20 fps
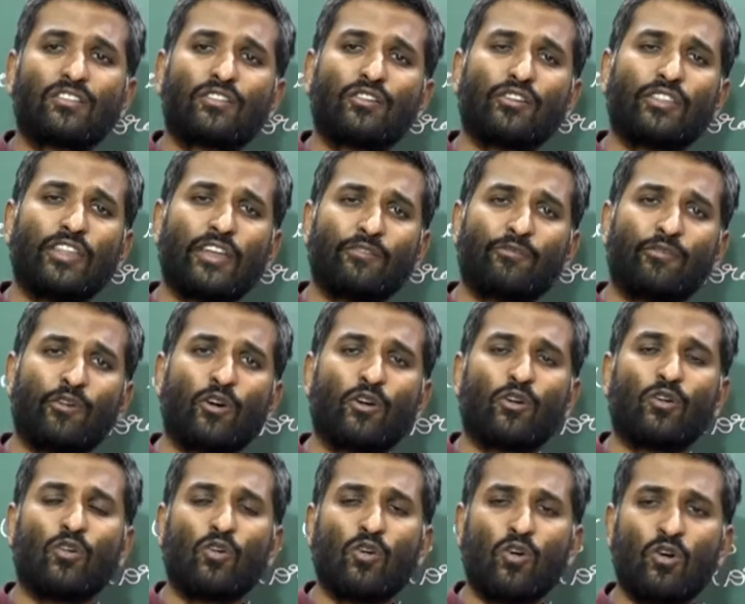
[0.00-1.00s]
So
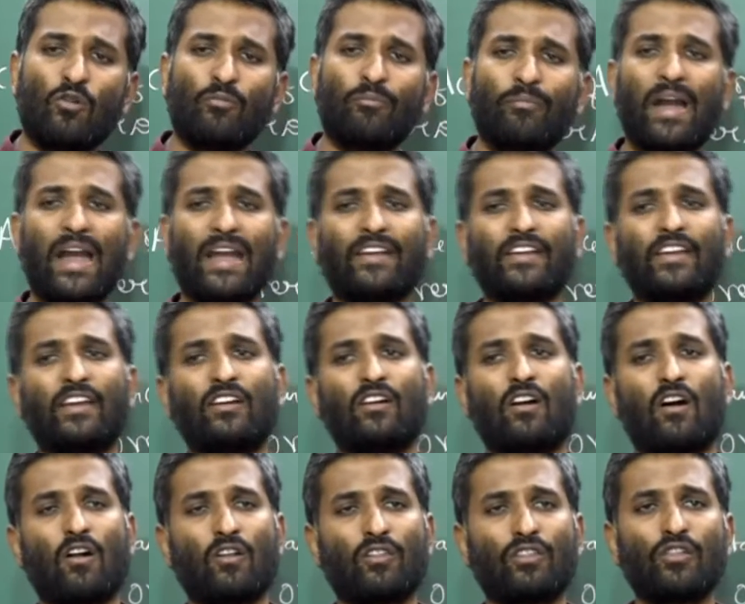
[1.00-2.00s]
therefore, home
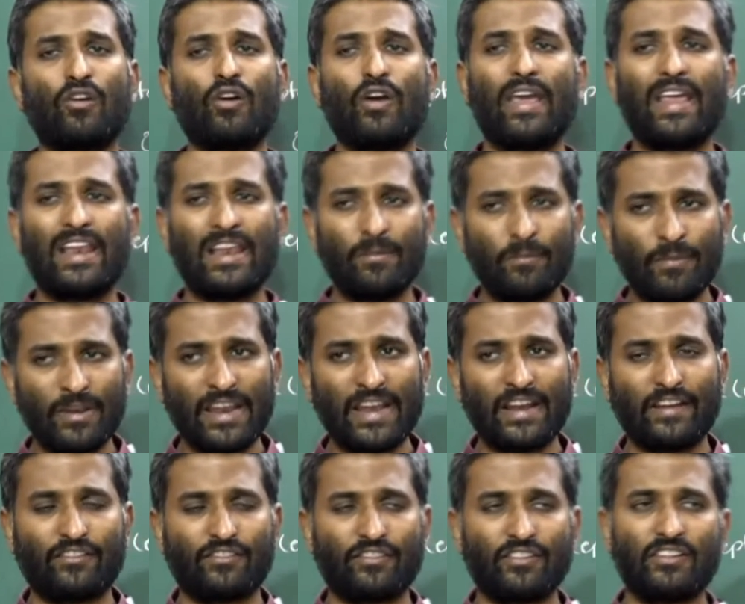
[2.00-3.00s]
banking also
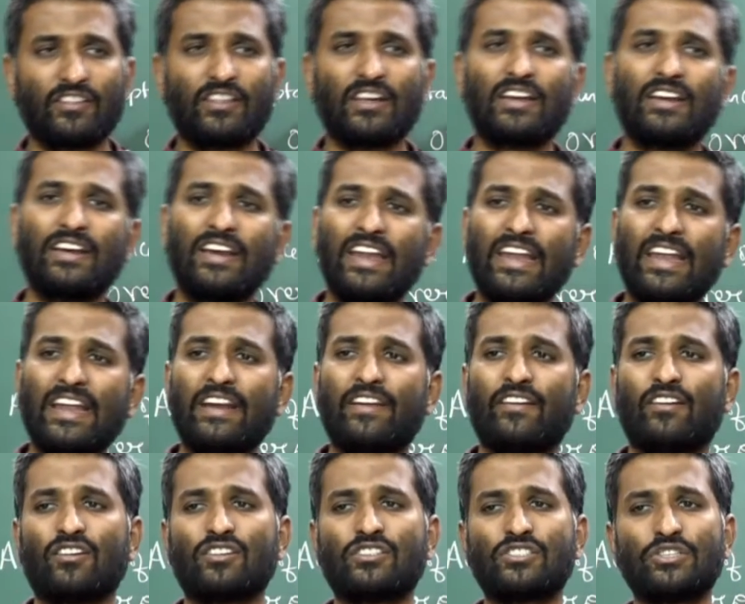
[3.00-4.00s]
eliminates the
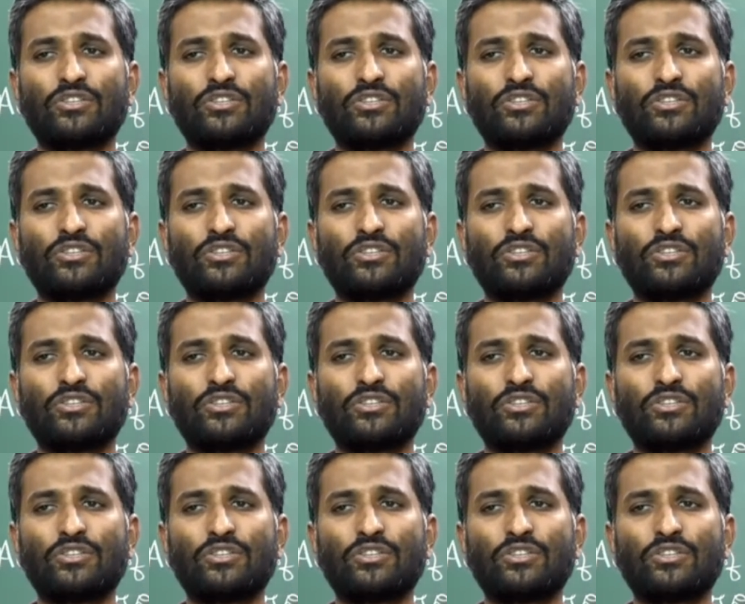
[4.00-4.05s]
need